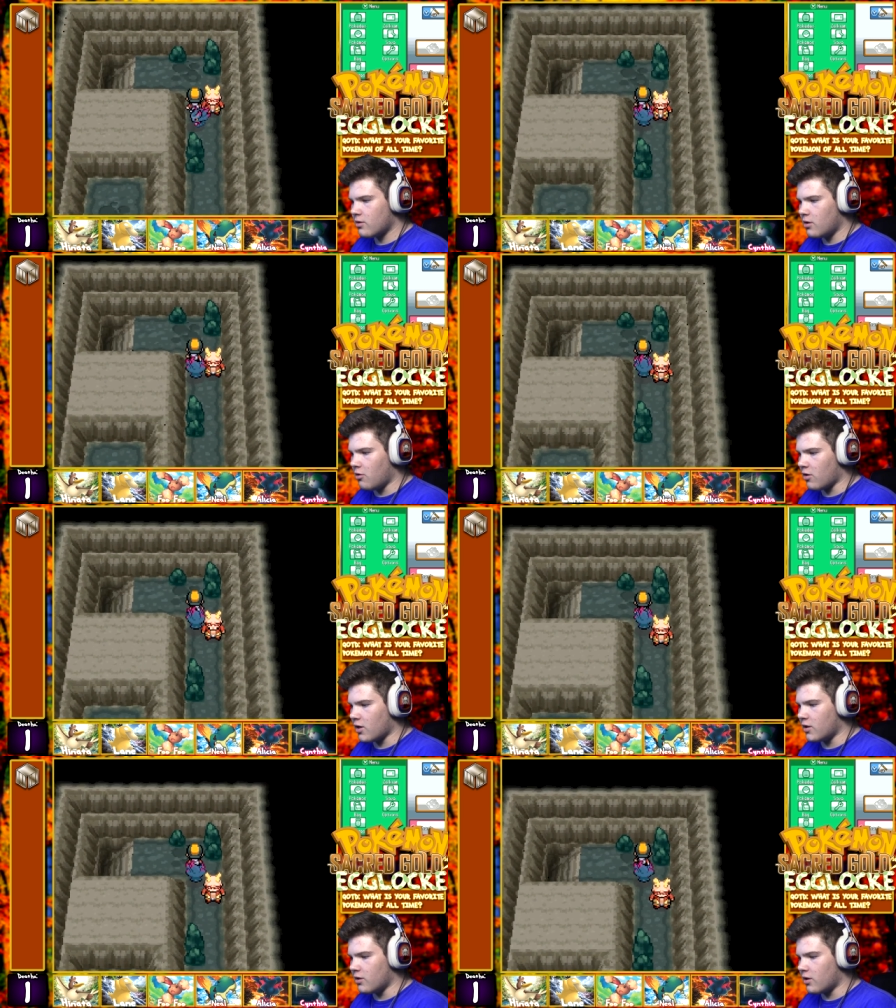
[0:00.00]
You're
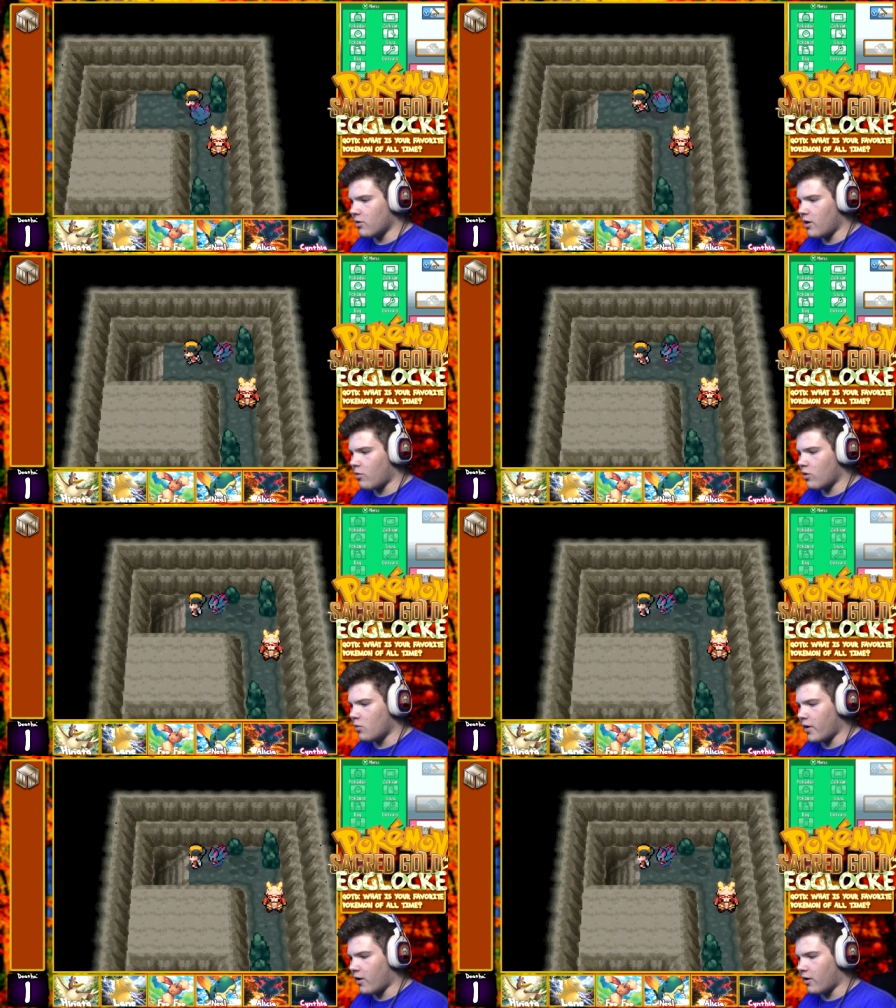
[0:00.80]
gonna go down one
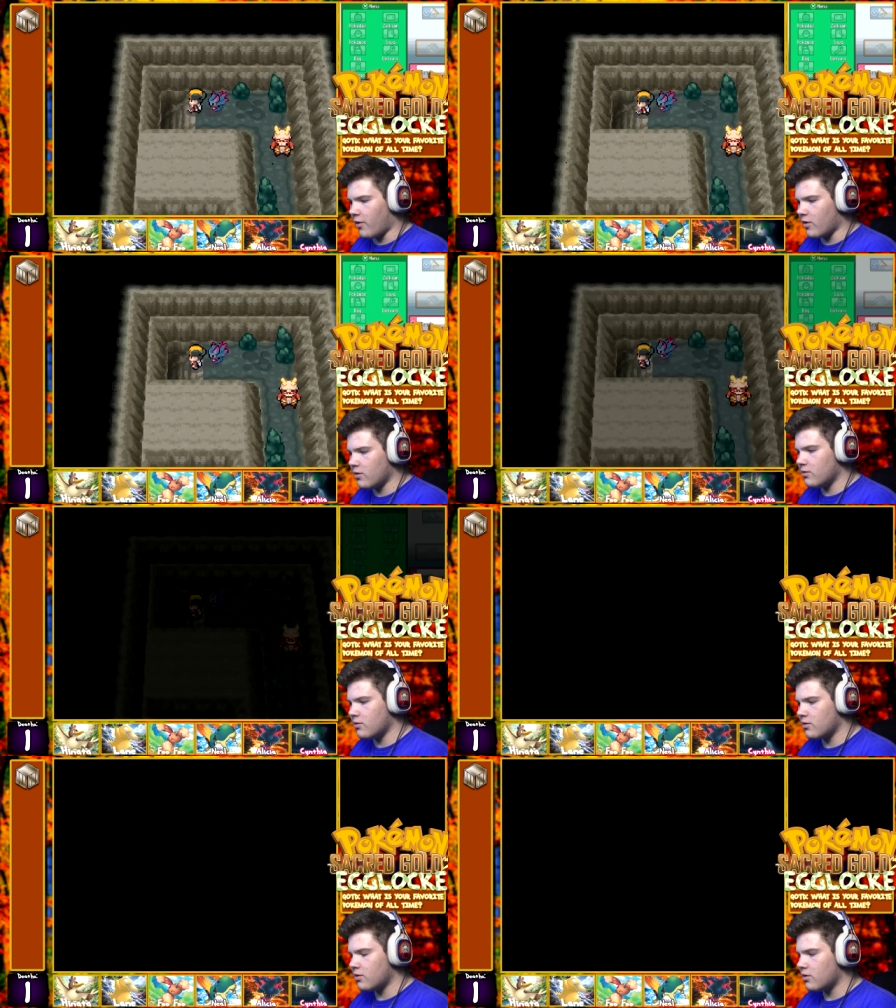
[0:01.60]
way or another.
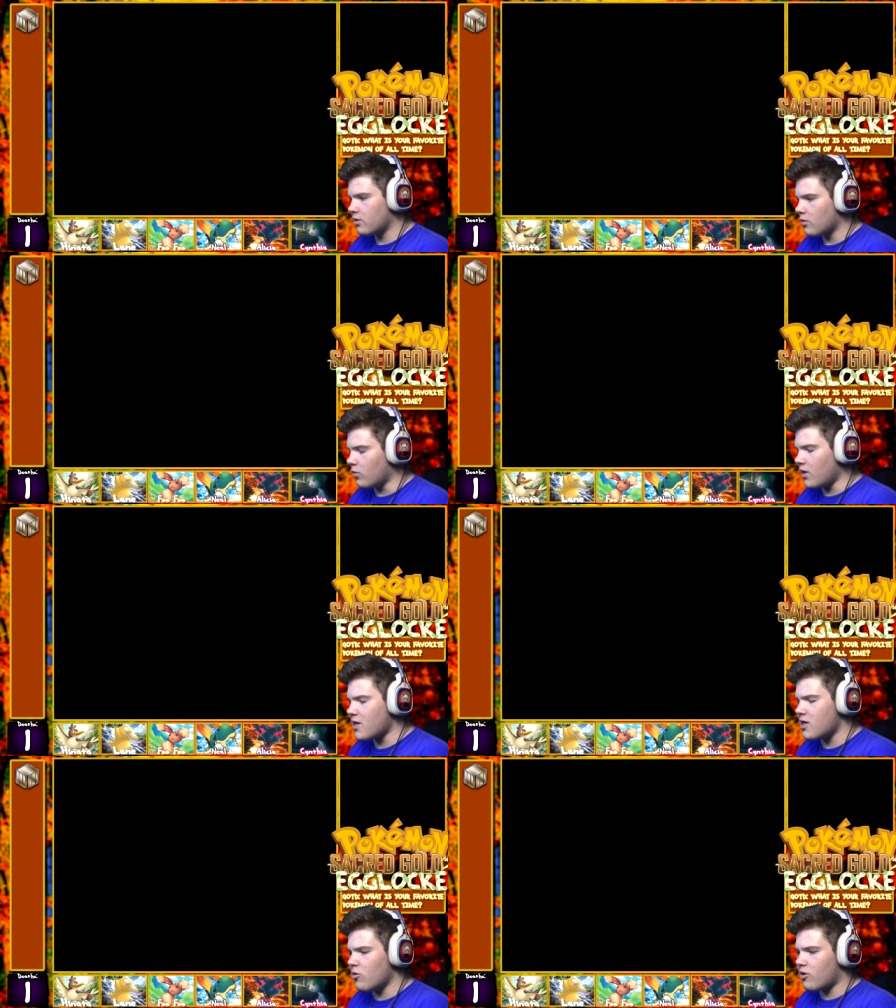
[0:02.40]
What did
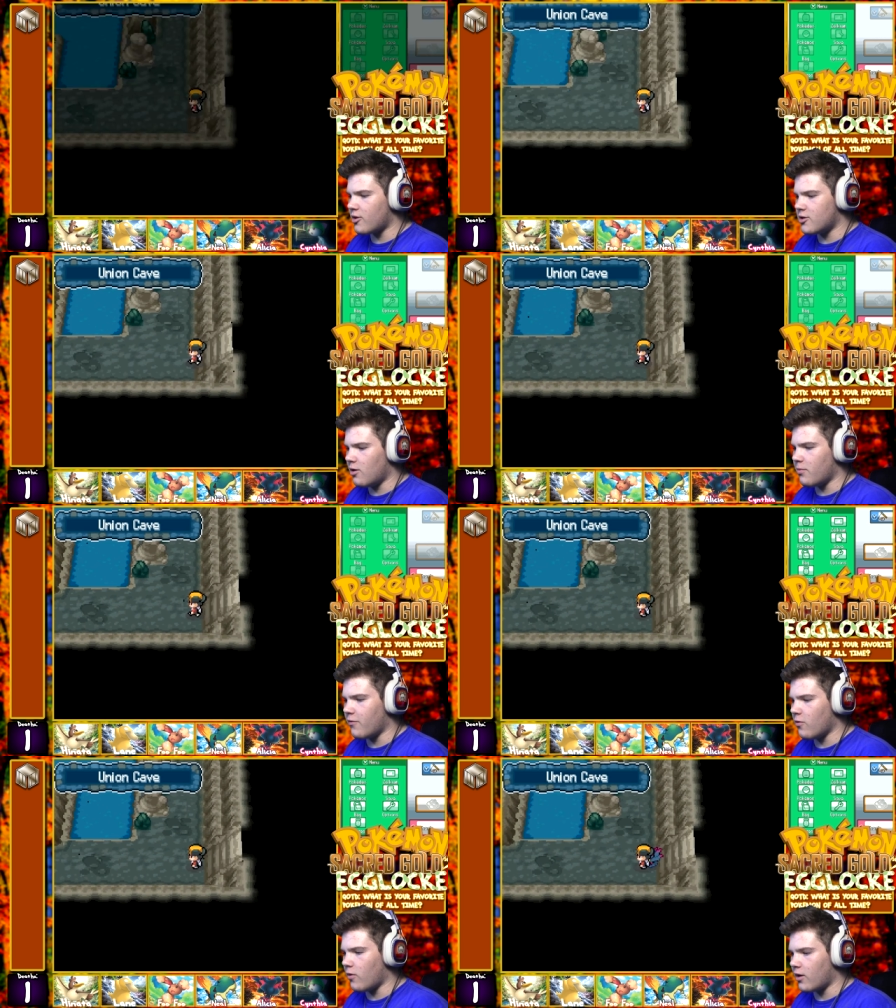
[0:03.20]
it use the turn
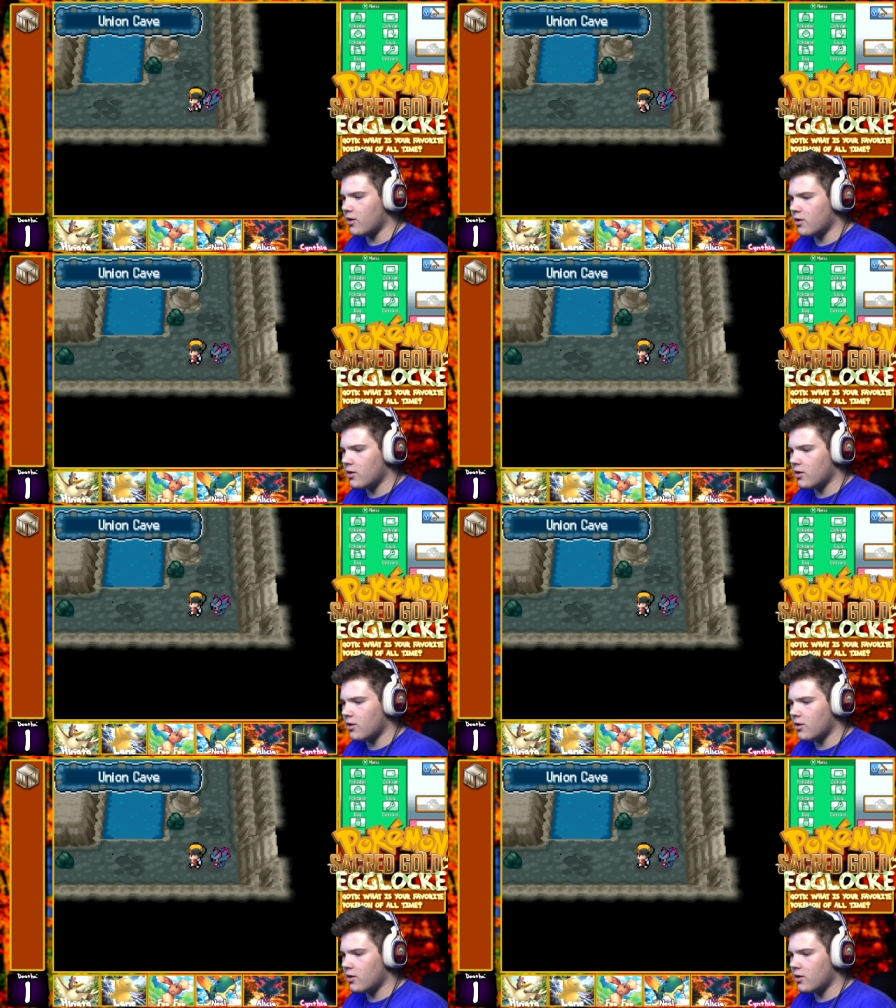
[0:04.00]
before?